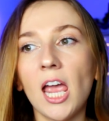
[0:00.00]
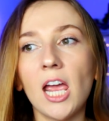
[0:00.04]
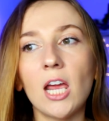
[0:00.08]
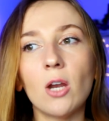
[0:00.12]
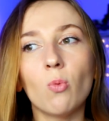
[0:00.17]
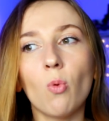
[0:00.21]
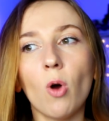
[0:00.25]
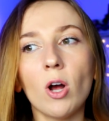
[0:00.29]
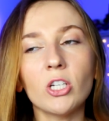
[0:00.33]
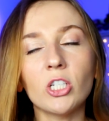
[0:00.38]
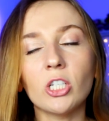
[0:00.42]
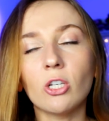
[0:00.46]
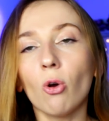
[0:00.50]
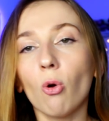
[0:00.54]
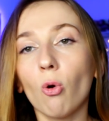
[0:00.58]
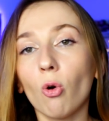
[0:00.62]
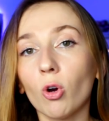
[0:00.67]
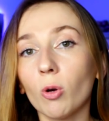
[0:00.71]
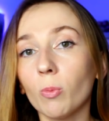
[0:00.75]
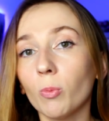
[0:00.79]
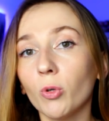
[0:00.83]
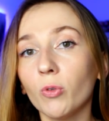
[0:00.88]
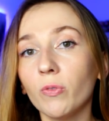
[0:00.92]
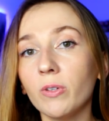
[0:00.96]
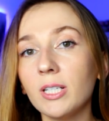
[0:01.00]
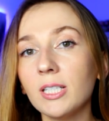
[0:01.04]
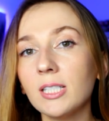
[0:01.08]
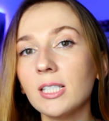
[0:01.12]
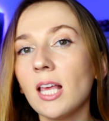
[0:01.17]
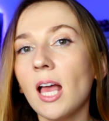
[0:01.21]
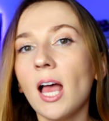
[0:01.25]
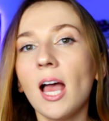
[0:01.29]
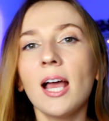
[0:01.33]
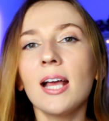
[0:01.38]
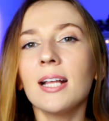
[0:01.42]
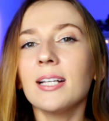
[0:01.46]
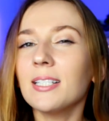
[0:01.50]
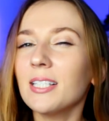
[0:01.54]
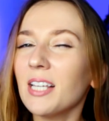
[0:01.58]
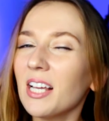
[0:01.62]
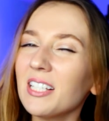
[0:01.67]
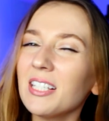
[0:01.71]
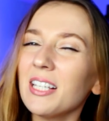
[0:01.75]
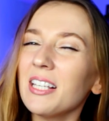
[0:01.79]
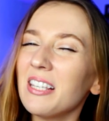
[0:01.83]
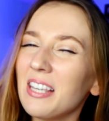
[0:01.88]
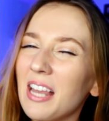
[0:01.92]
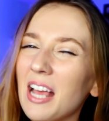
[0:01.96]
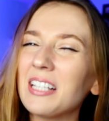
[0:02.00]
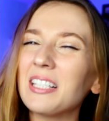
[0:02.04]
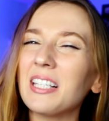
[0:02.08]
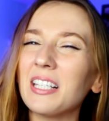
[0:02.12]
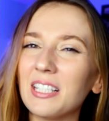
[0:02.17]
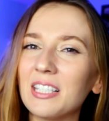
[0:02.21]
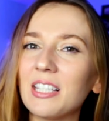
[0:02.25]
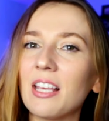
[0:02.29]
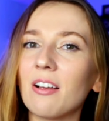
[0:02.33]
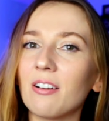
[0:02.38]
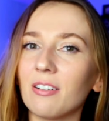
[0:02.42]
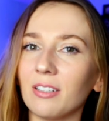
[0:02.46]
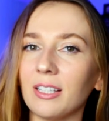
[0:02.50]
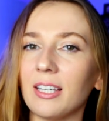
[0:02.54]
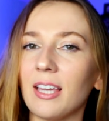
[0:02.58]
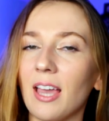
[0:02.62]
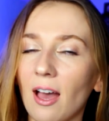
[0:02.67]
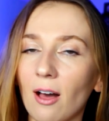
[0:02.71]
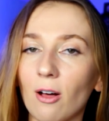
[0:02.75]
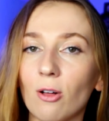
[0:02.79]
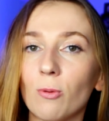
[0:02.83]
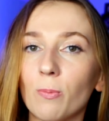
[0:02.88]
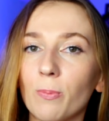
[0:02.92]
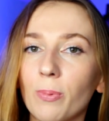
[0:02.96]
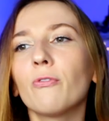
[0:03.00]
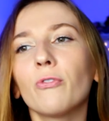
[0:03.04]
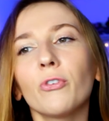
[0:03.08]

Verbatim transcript: and watching horror movies doesn't necessarily help.